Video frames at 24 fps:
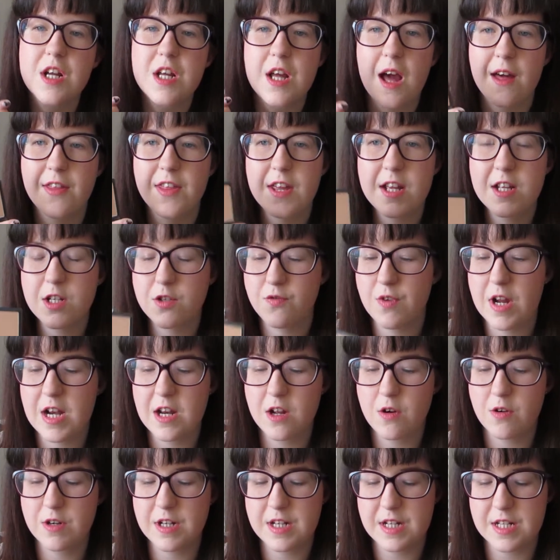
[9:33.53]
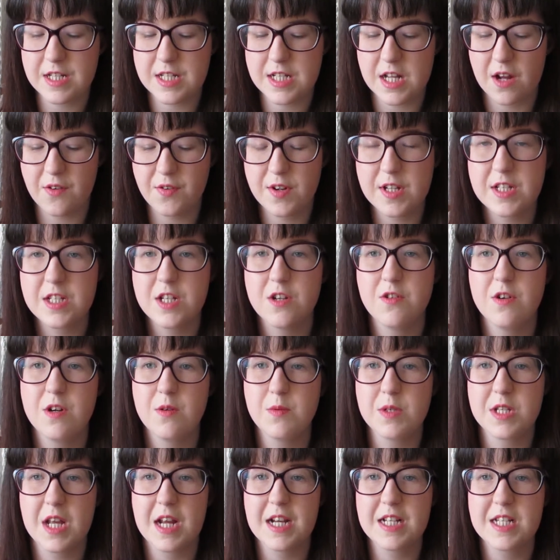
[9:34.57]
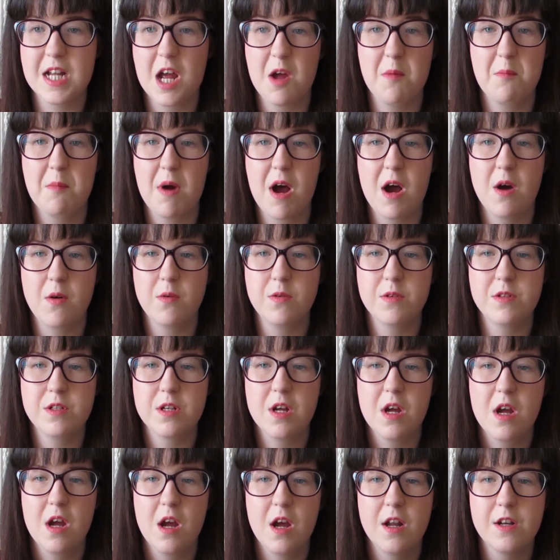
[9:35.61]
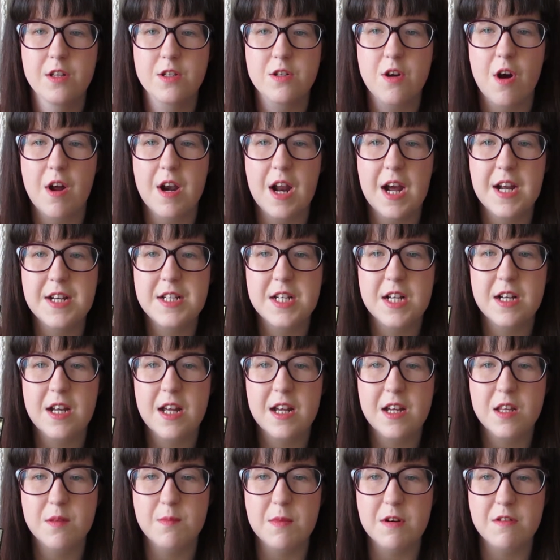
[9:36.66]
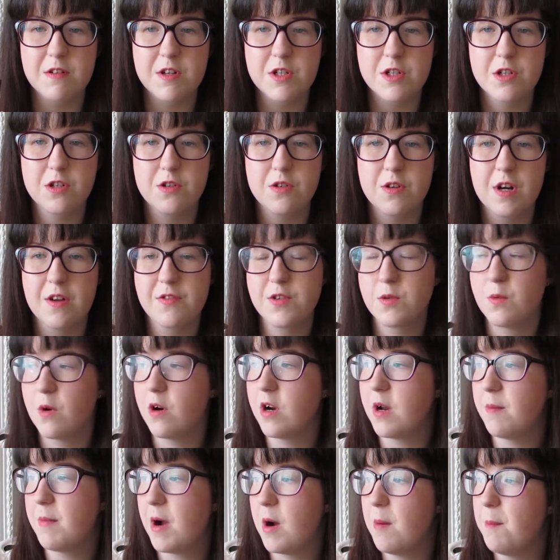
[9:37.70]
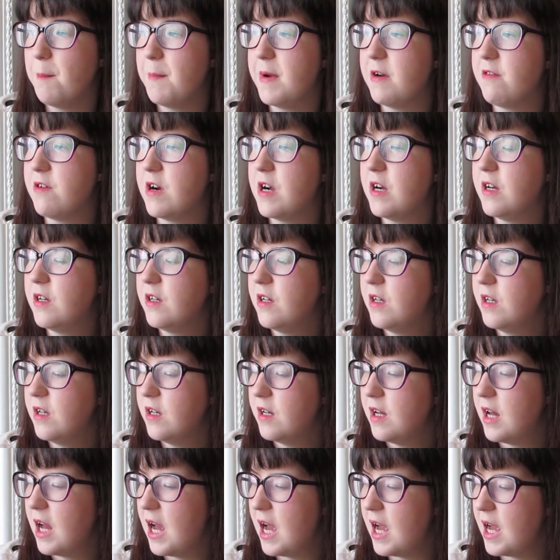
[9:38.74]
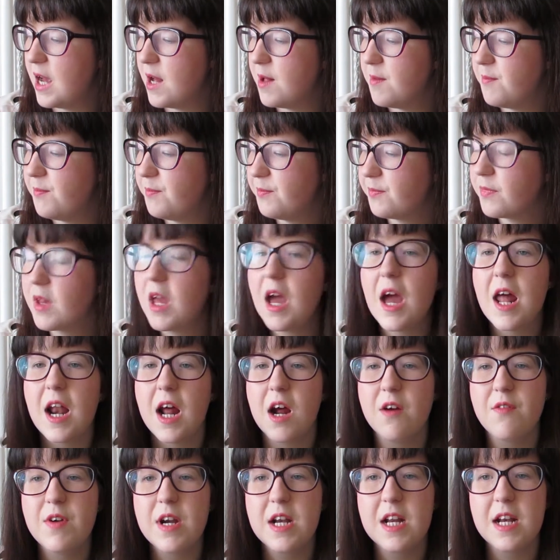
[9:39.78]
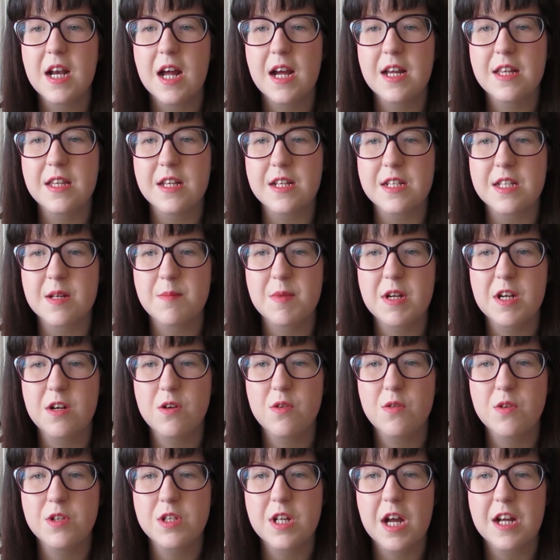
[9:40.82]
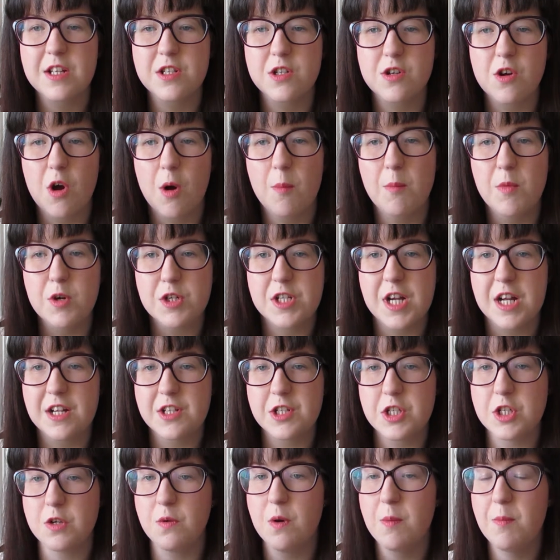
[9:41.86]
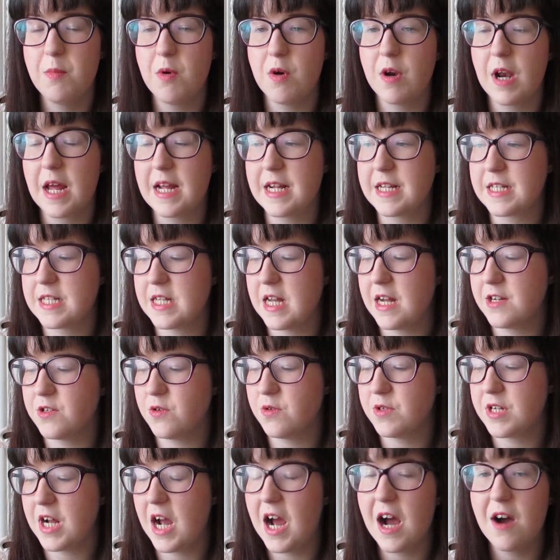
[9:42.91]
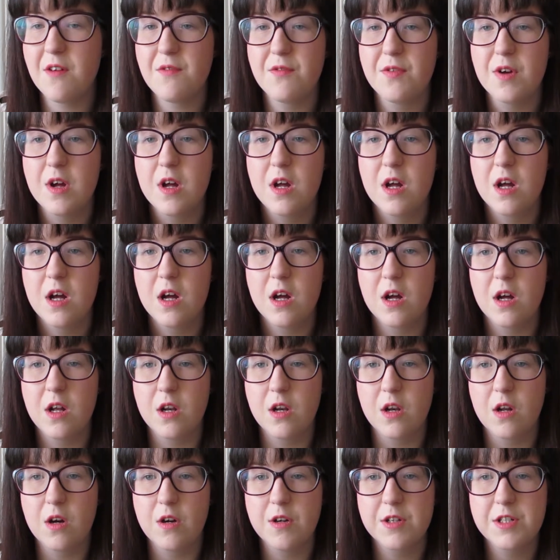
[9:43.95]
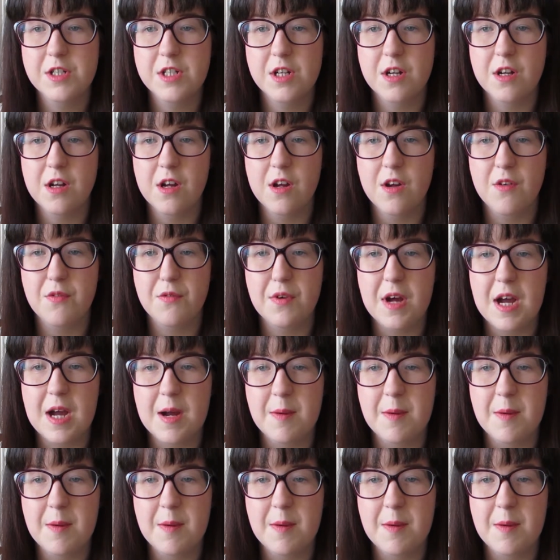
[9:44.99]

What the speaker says: I think is really good in itself considering it was like £10, and it's got an ideal length mirror, so you don't have to worry about mirror. And I really like this. I mean, I know it hasn't got much else to it, but like I say, I don't have a lot of